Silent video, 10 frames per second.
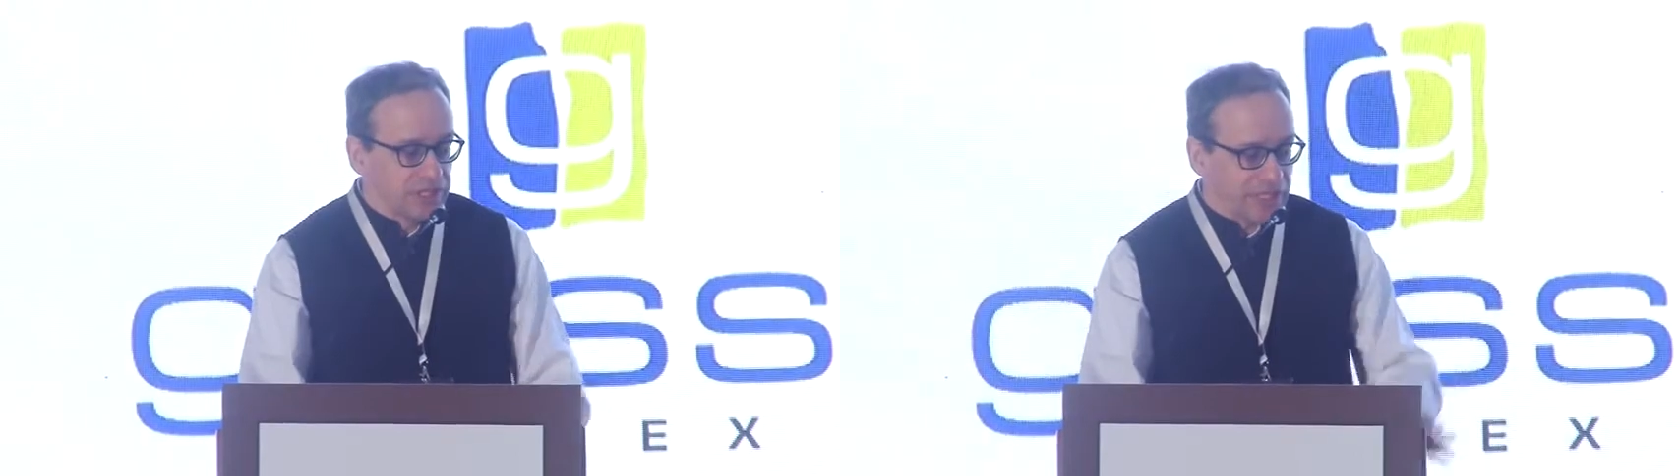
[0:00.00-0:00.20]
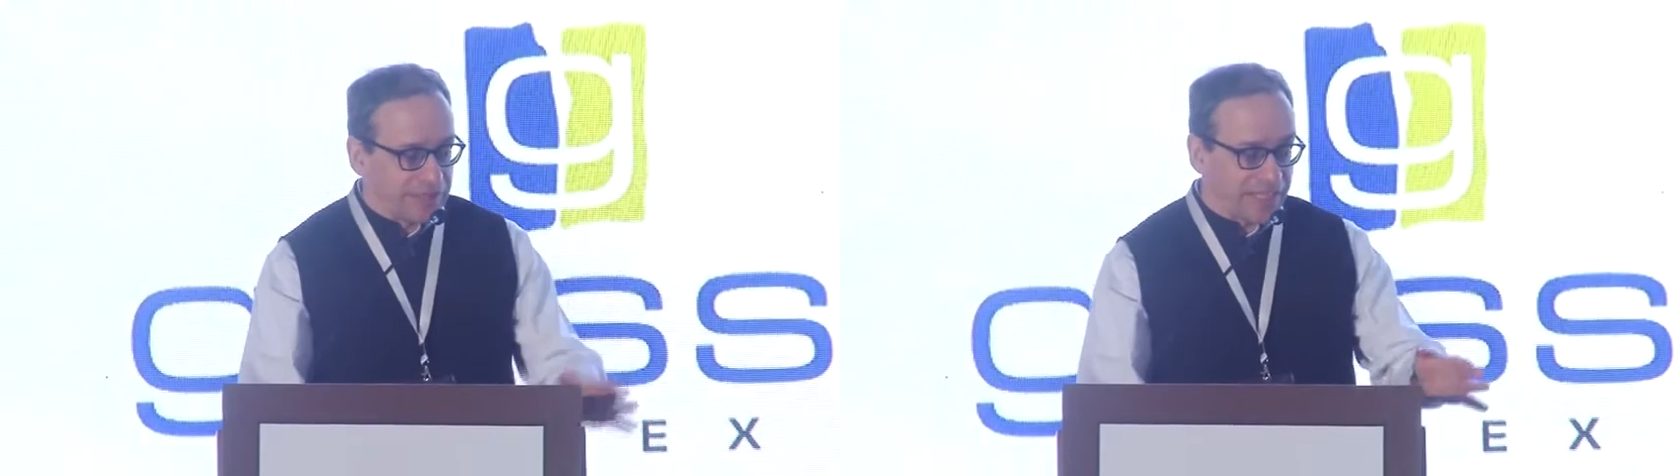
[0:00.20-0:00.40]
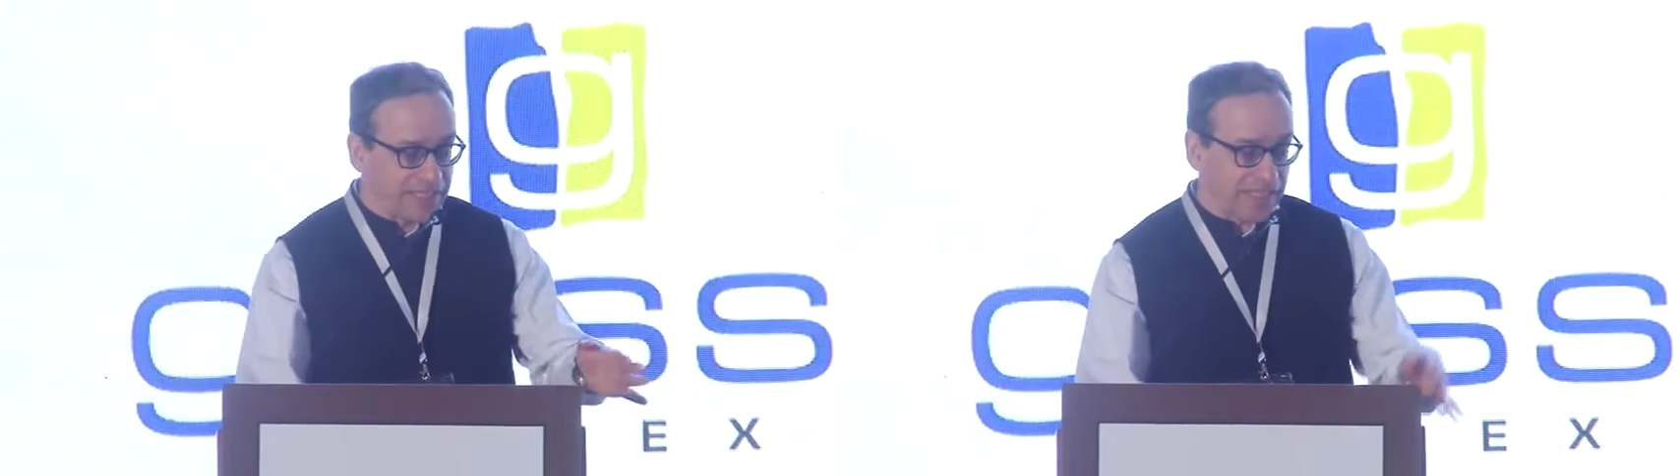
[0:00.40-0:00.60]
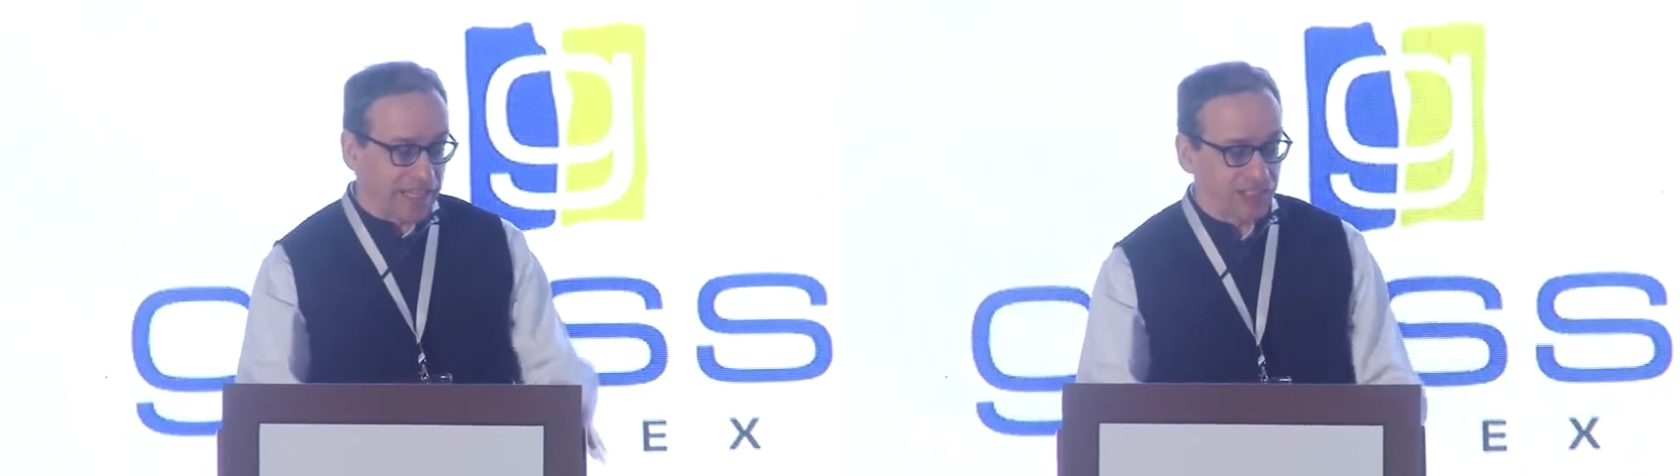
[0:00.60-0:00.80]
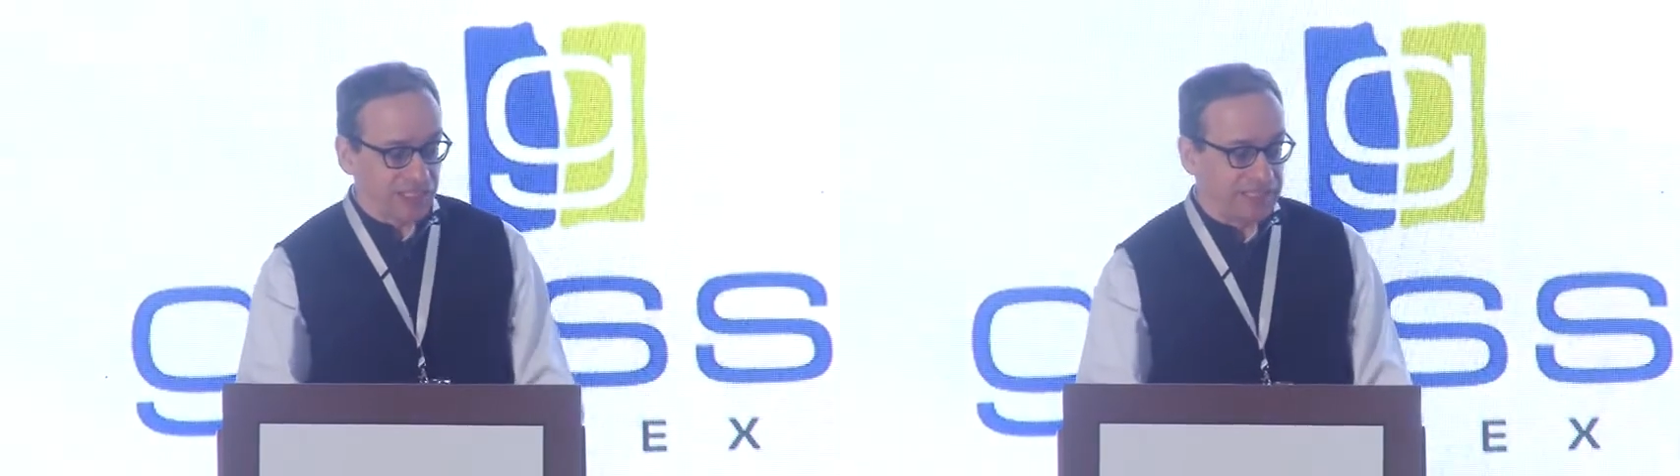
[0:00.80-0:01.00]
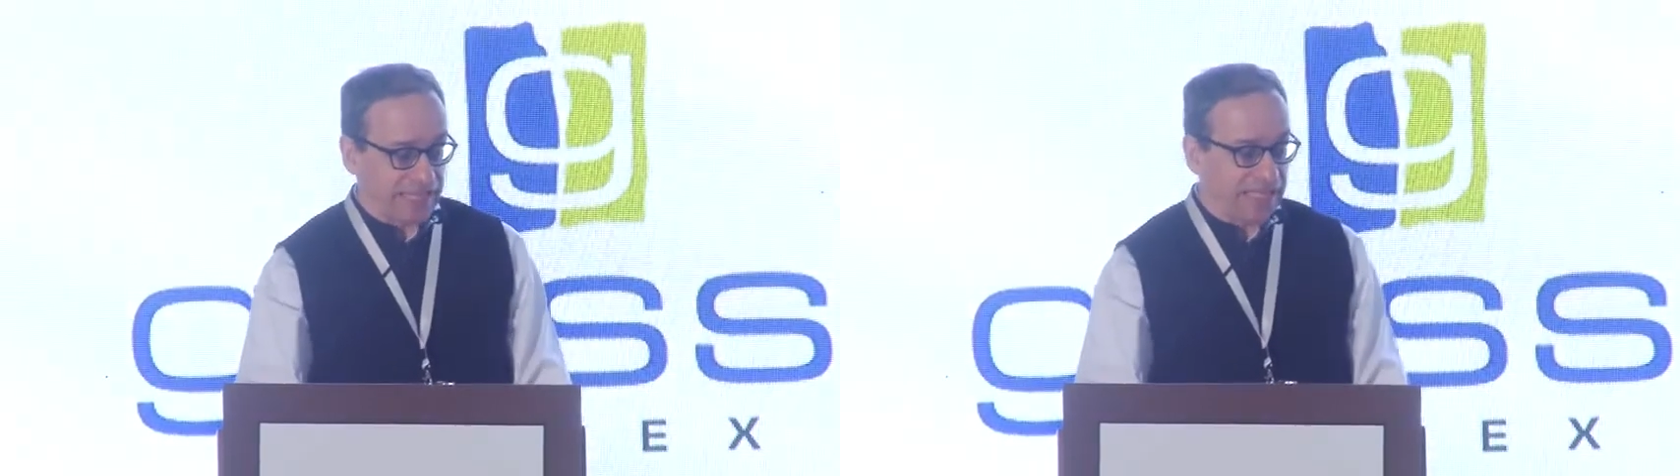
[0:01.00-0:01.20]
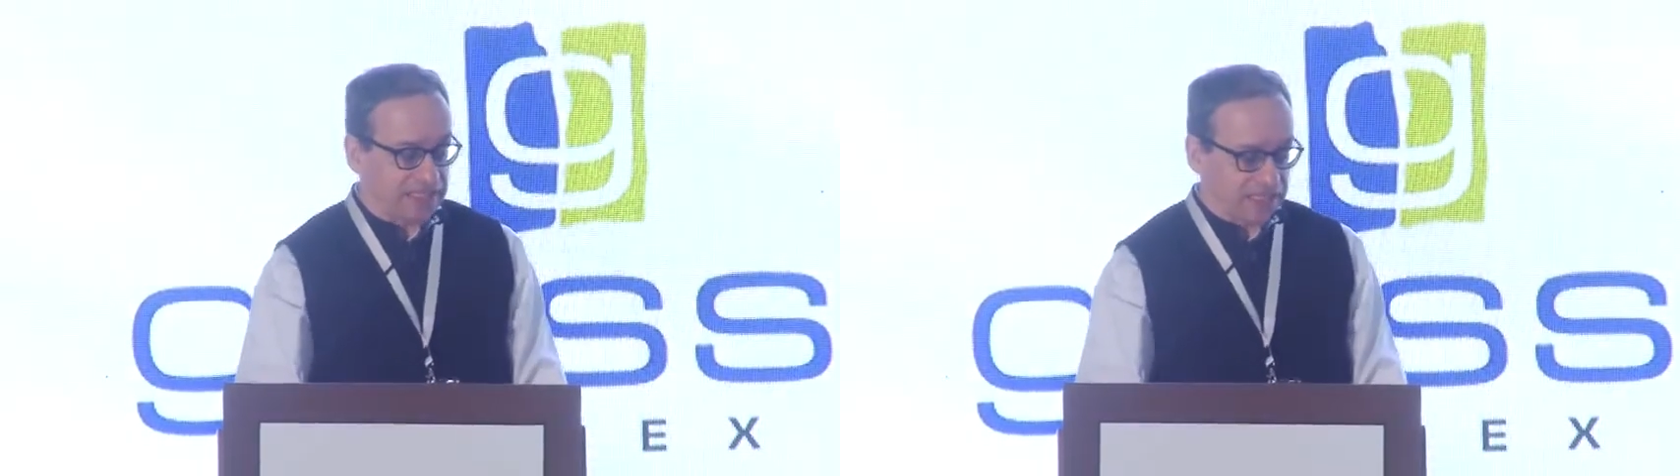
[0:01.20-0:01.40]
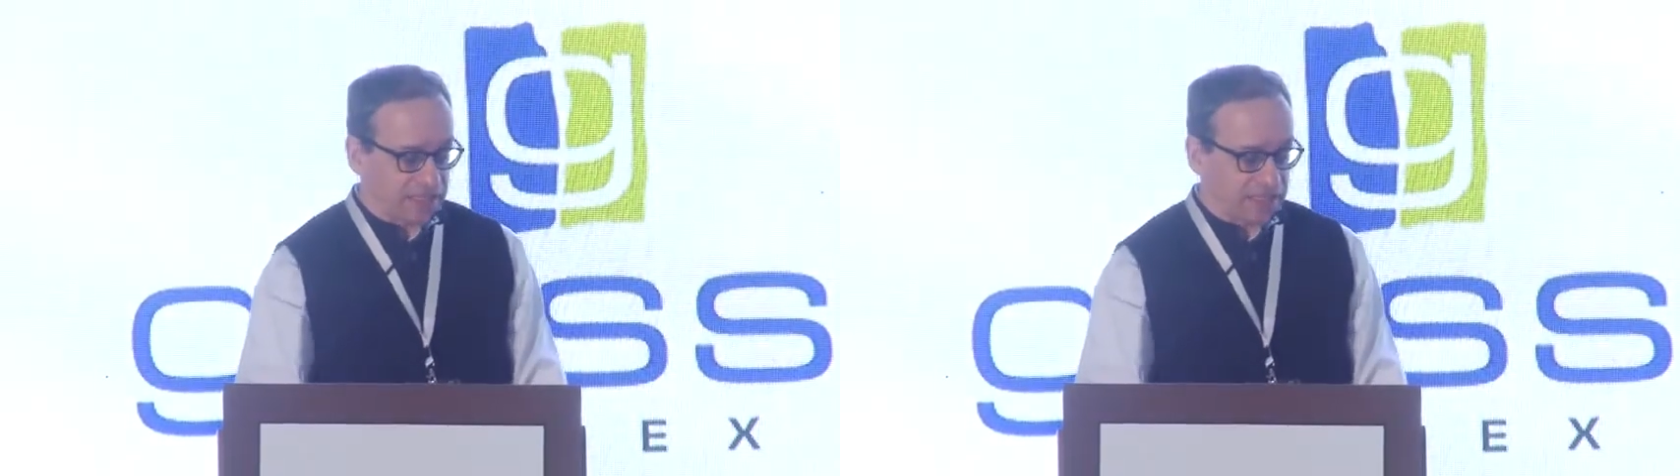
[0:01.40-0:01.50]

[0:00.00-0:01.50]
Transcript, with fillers: And that's actually data